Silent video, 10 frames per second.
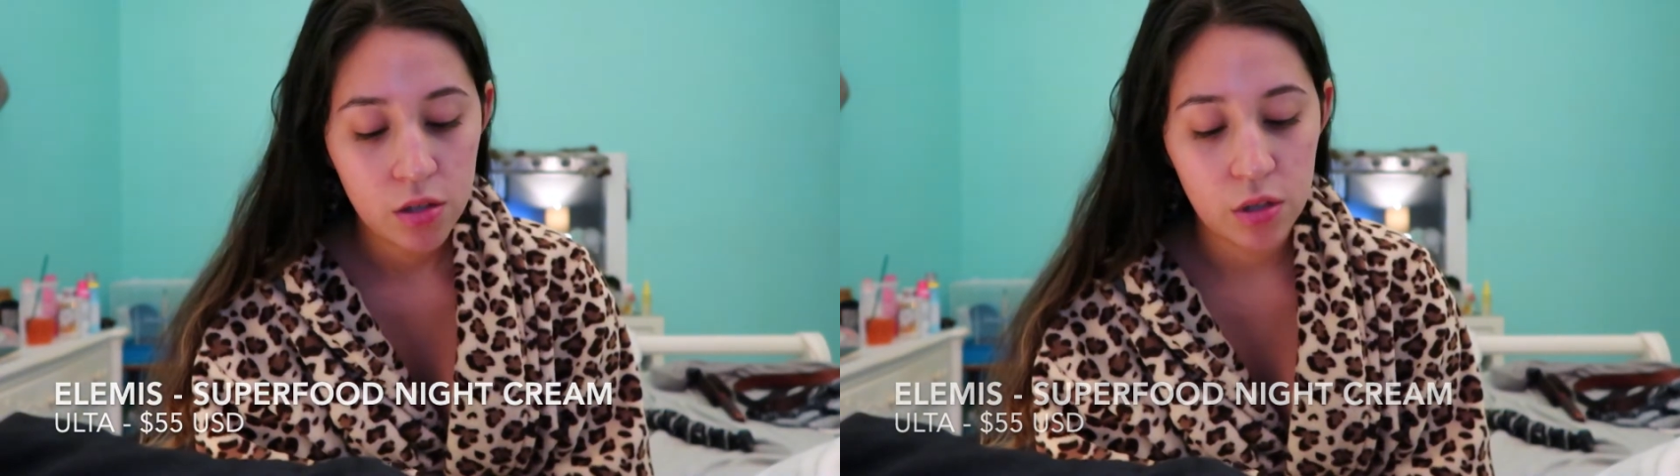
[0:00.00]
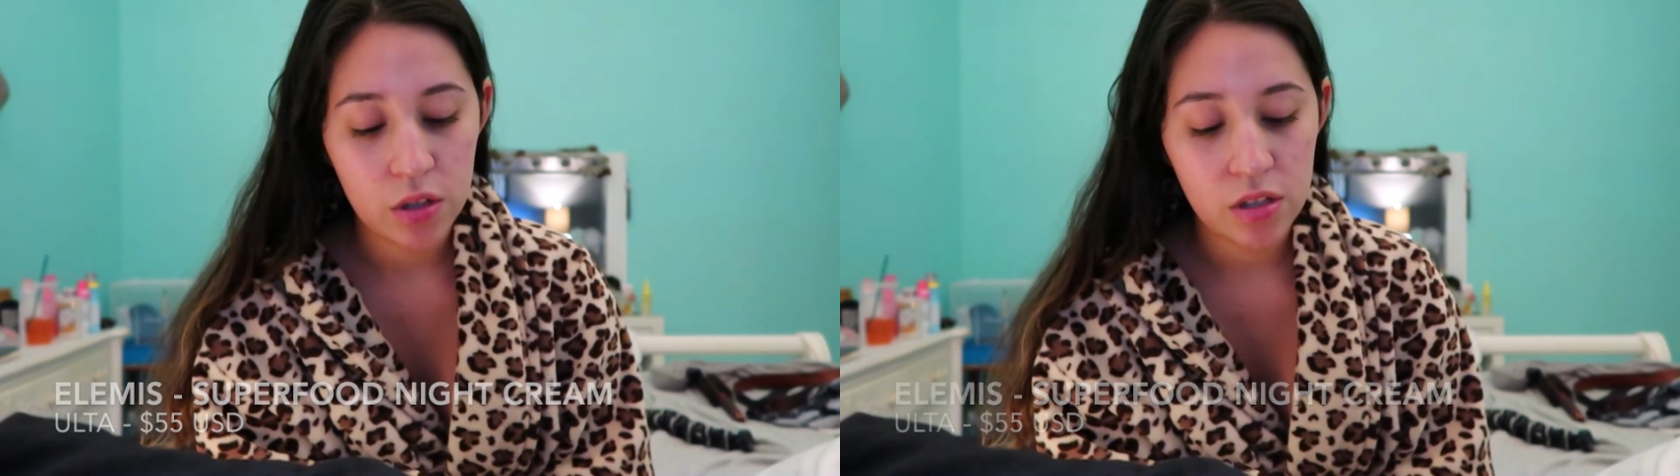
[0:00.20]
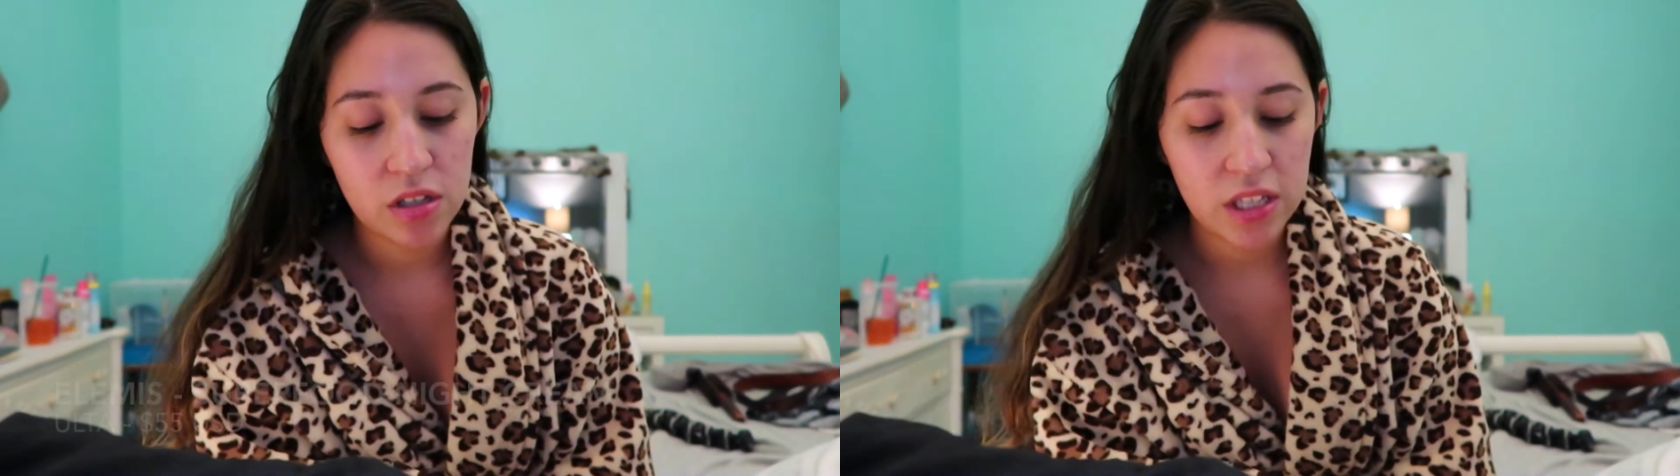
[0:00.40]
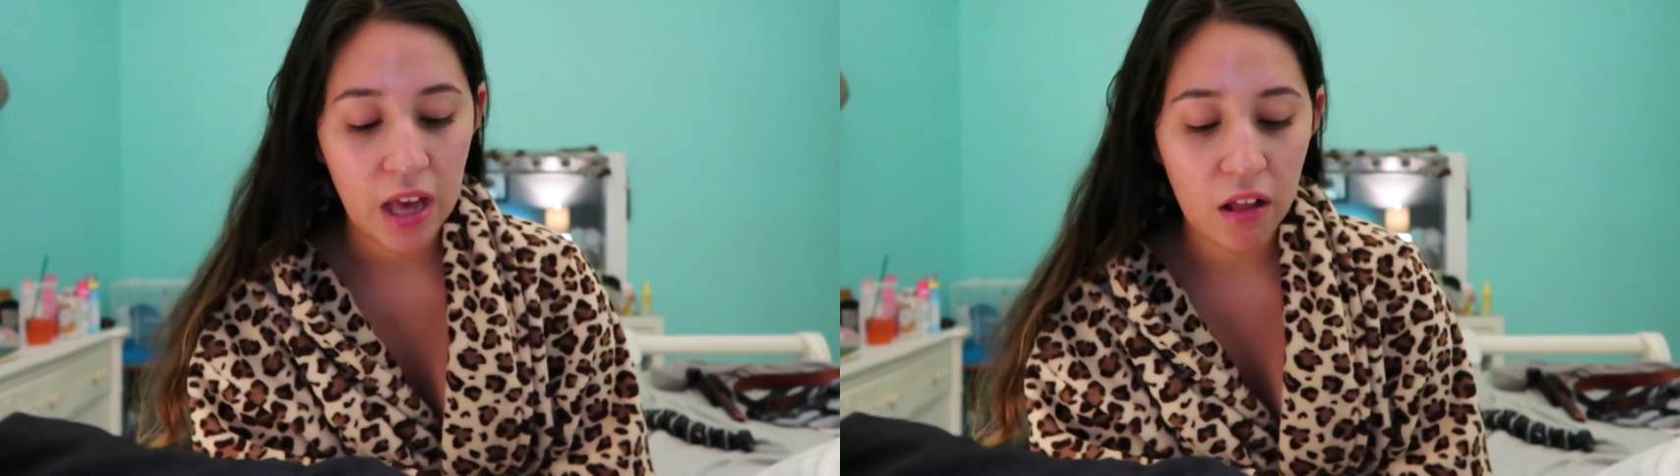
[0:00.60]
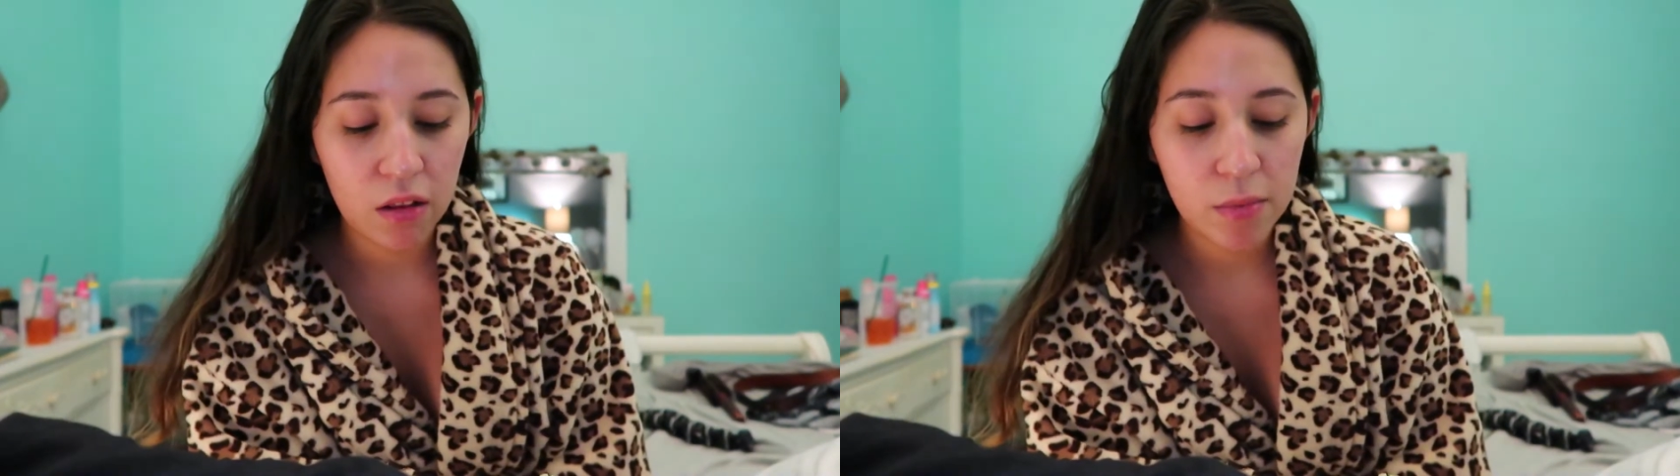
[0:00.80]
So this is the
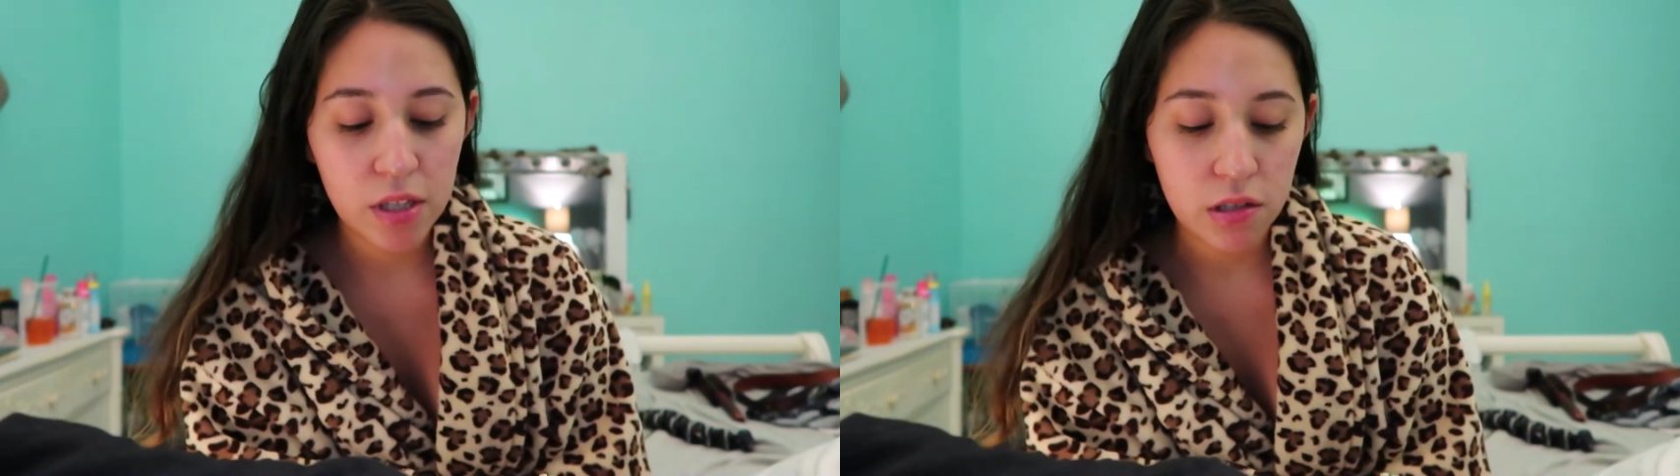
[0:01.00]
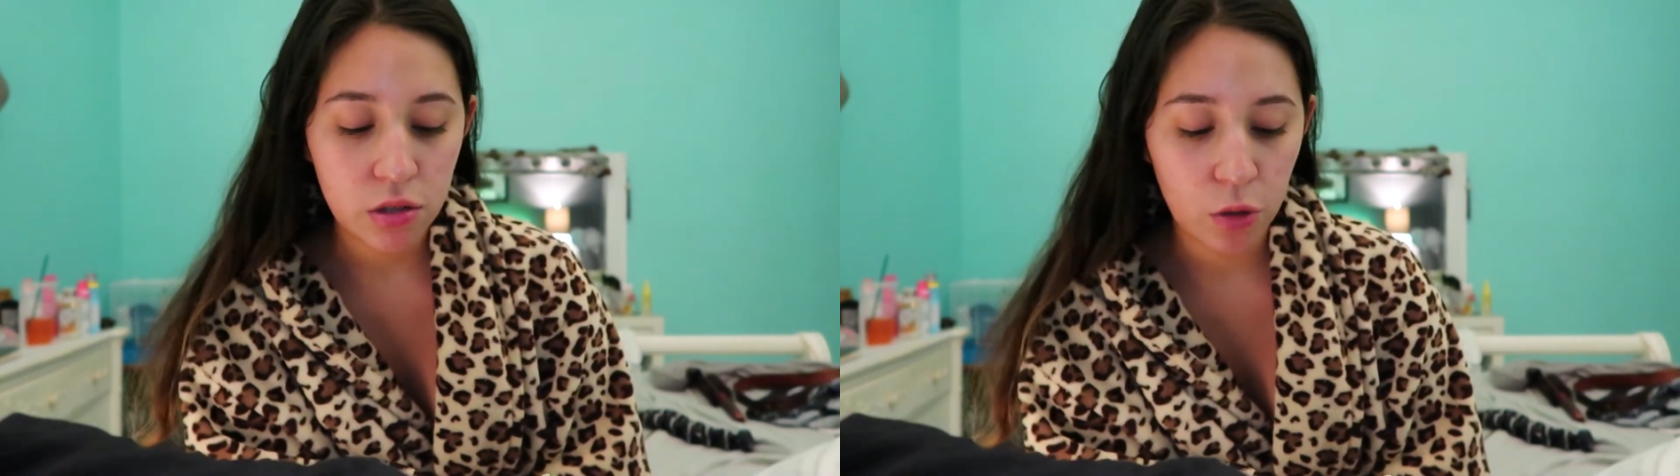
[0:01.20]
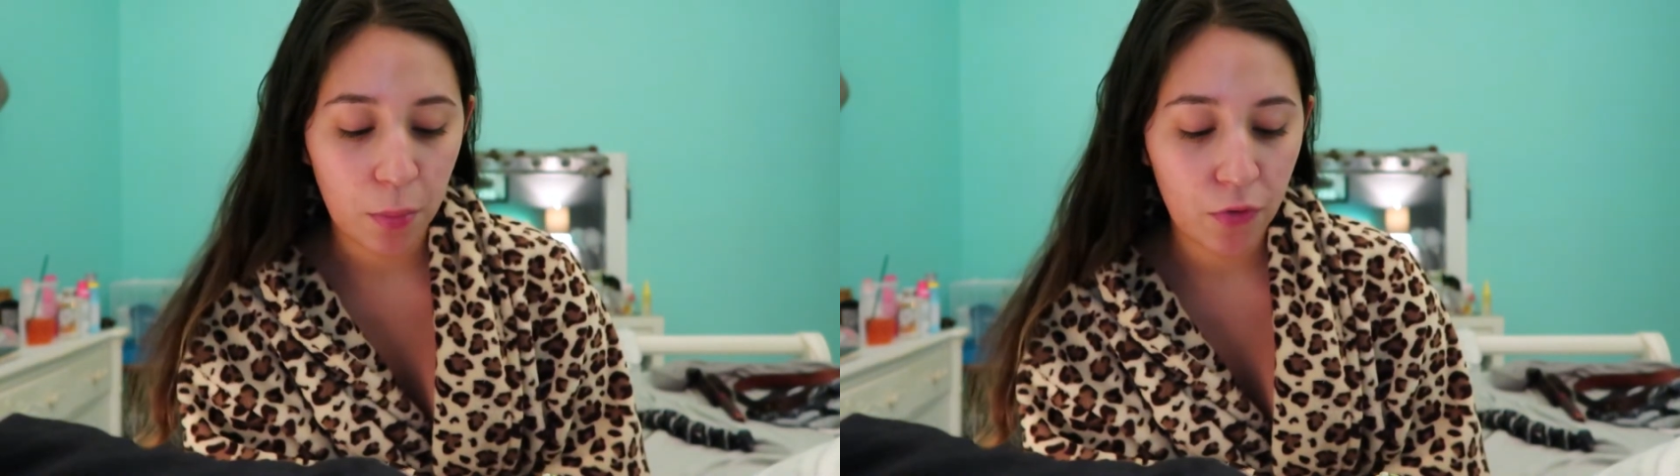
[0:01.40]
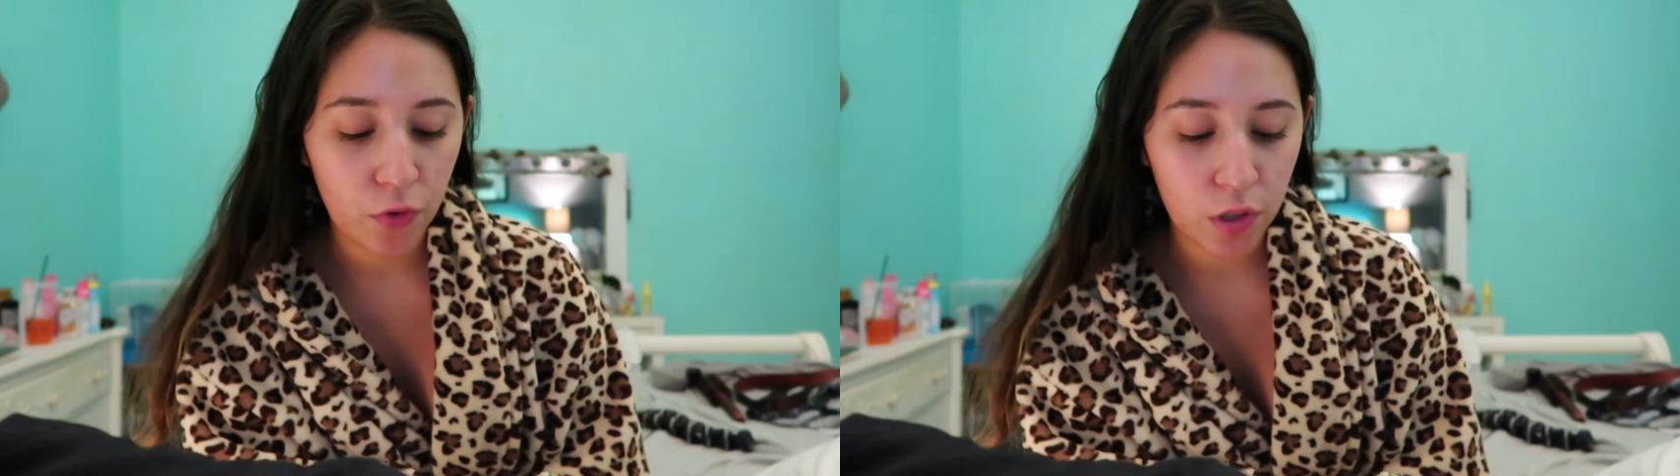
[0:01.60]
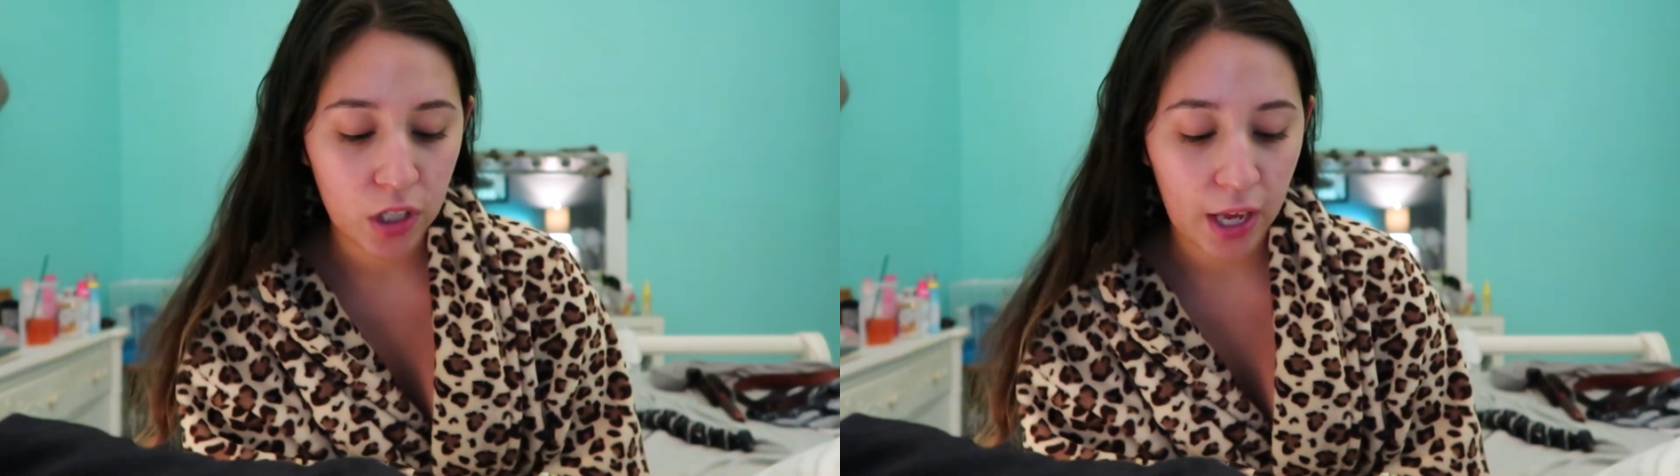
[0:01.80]
Elemis
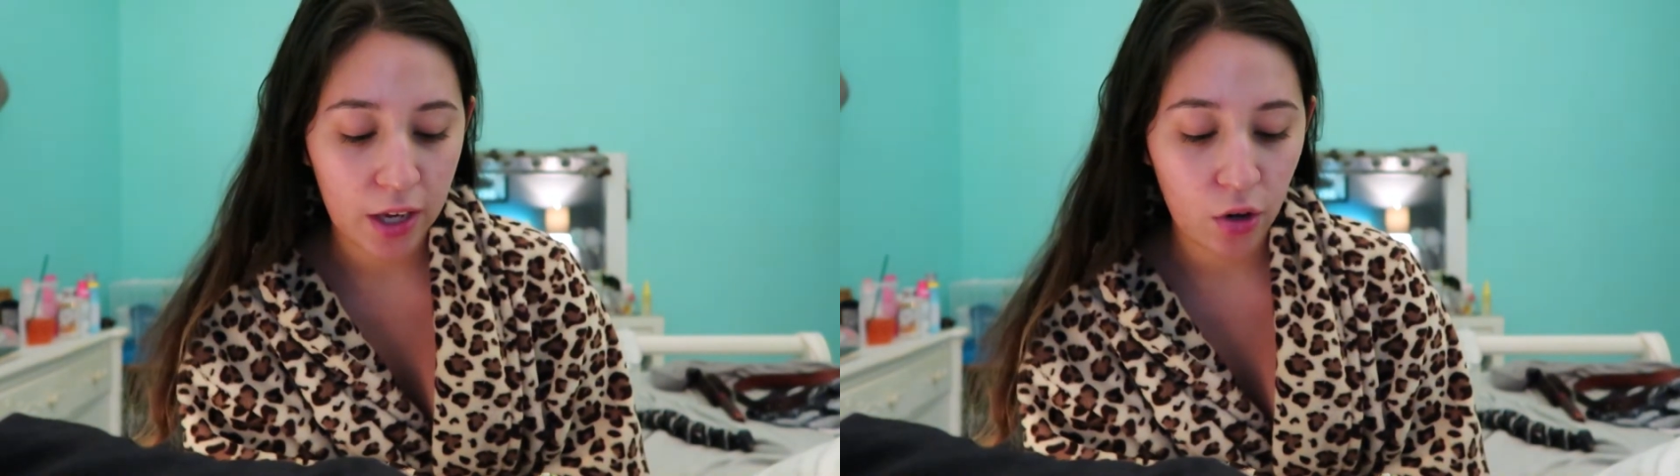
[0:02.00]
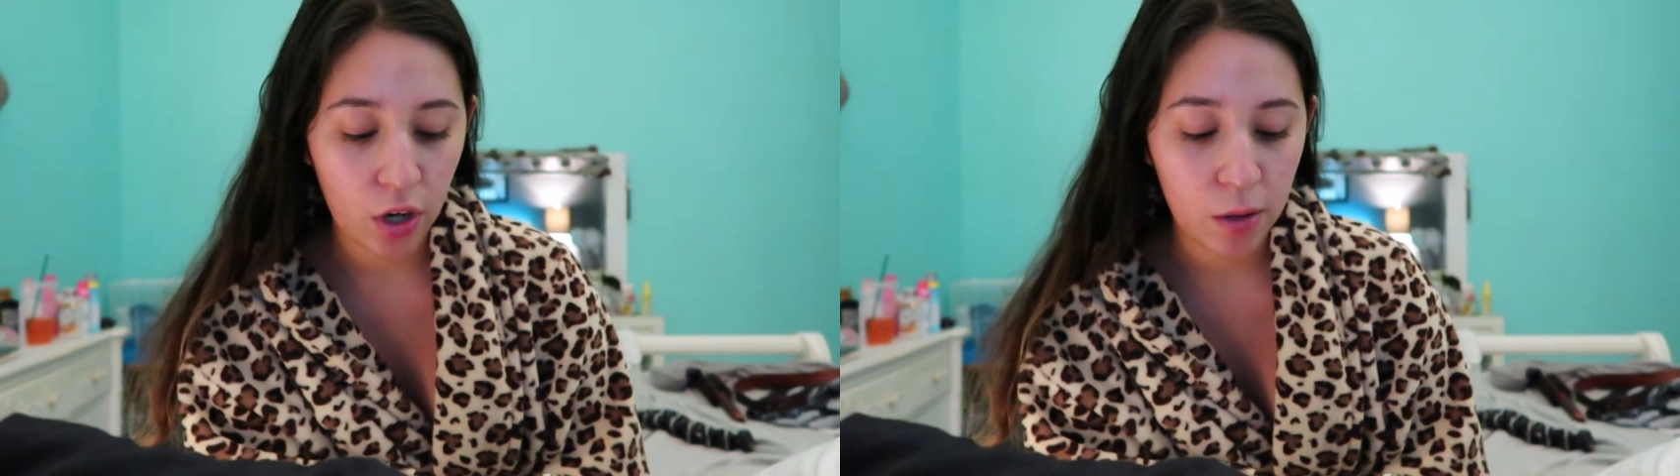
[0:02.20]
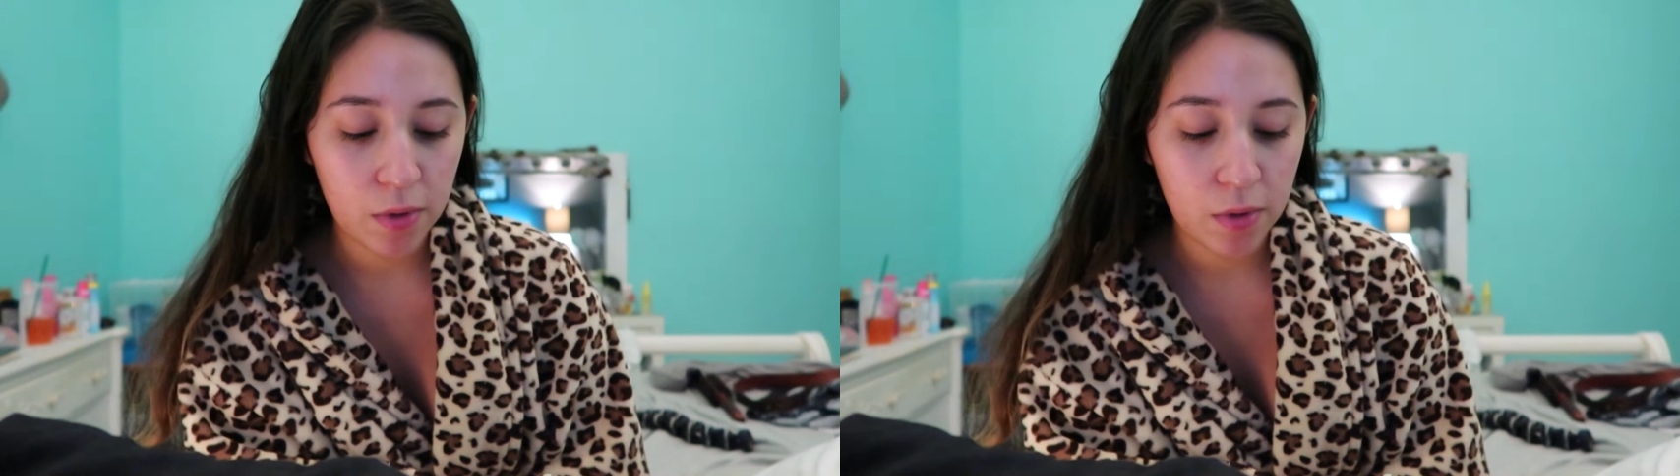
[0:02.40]
Superfood Night Cream.